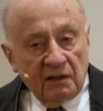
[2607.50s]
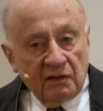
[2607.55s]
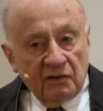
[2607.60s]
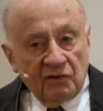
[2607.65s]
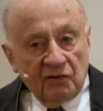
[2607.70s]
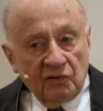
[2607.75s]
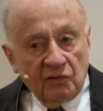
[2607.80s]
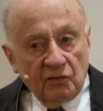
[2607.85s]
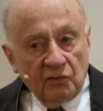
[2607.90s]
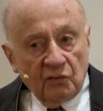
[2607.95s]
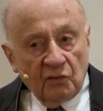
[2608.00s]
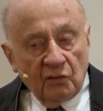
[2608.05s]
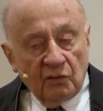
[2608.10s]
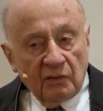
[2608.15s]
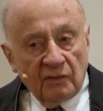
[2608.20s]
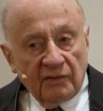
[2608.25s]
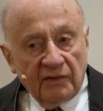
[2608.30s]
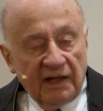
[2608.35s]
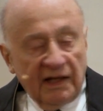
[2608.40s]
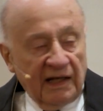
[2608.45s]
to
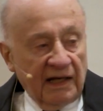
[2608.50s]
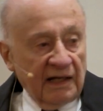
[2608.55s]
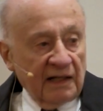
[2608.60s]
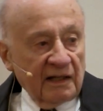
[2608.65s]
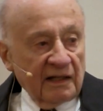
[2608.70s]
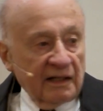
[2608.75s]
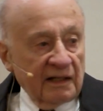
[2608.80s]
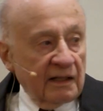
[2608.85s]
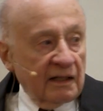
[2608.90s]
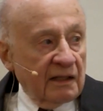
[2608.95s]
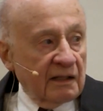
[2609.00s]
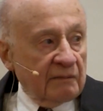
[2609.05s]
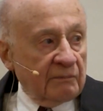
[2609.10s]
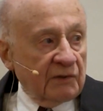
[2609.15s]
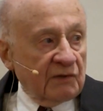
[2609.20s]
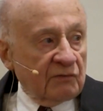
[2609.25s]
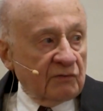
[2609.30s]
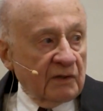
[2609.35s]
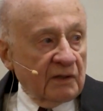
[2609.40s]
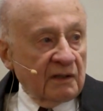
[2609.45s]
the alley
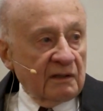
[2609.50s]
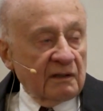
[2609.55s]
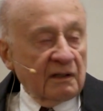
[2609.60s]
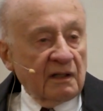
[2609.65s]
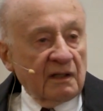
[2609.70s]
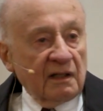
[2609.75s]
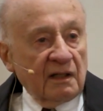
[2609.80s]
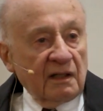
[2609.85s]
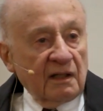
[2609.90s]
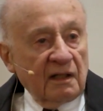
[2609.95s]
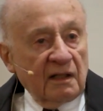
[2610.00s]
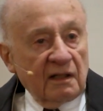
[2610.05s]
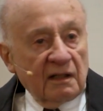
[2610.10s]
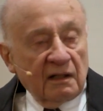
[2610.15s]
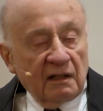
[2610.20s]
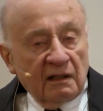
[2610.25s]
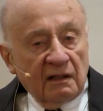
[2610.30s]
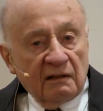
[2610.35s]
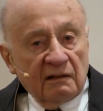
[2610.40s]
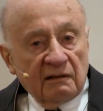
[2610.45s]
between
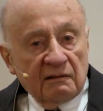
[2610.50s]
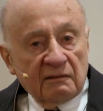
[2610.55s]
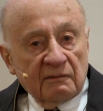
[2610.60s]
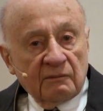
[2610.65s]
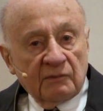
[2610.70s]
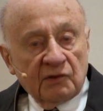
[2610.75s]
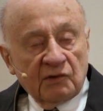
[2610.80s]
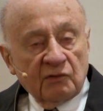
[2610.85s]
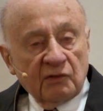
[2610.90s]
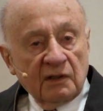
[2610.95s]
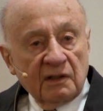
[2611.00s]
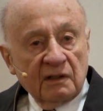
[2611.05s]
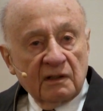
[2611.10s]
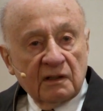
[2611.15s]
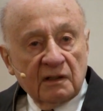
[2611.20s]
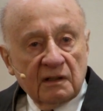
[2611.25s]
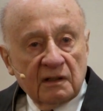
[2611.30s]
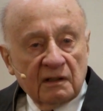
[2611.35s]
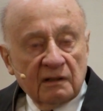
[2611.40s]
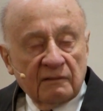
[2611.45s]
uh,
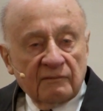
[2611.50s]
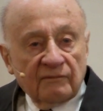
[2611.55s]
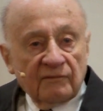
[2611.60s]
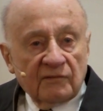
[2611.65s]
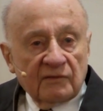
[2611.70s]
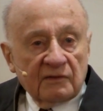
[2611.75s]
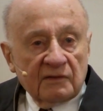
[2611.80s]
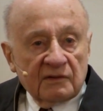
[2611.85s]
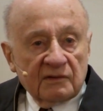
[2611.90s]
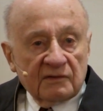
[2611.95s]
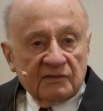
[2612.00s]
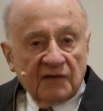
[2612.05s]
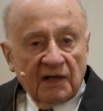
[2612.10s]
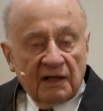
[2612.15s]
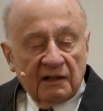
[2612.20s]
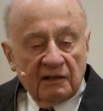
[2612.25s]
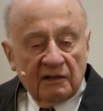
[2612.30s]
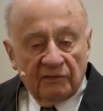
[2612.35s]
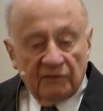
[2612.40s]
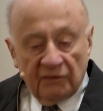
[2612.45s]
between uh,
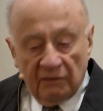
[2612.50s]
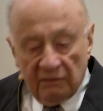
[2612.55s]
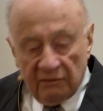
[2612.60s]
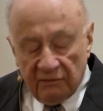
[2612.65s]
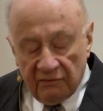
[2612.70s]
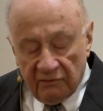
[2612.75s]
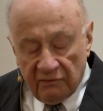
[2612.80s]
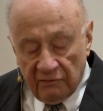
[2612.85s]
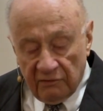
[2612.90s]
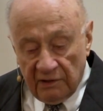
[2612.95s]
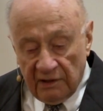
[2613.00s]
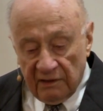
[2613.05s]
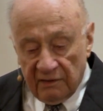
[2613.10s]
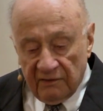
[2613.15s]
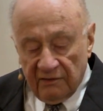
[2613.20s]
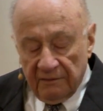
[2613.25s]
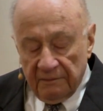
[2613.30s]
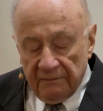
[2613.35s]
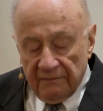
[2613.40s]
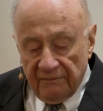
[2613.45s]
Second and Third
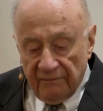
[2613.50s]
Streets.